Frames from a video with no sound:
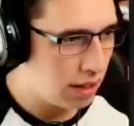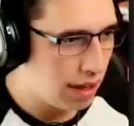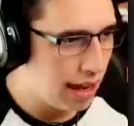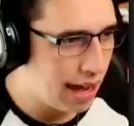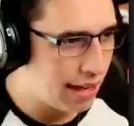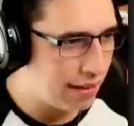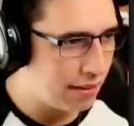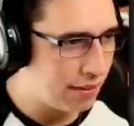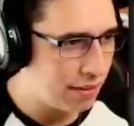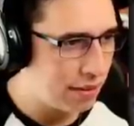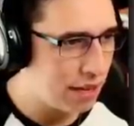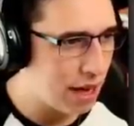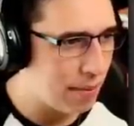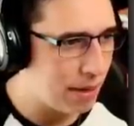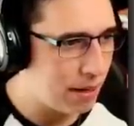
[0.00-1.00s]
Hey!
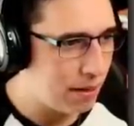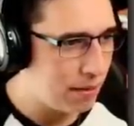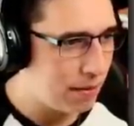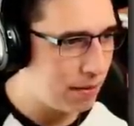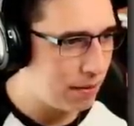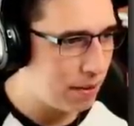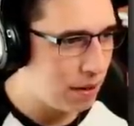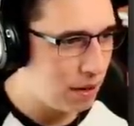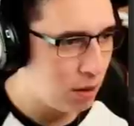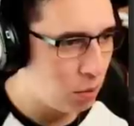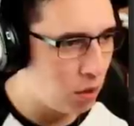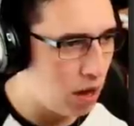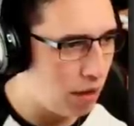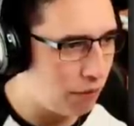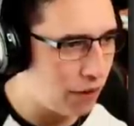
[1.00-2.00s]
Stop it!
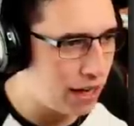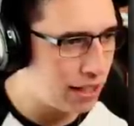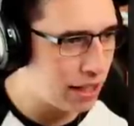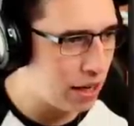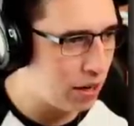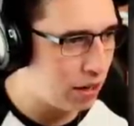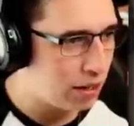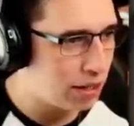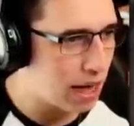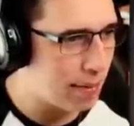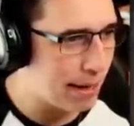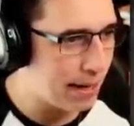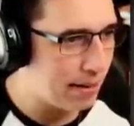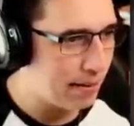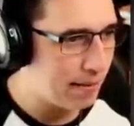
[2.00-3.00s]
We're all friends here! Stop it!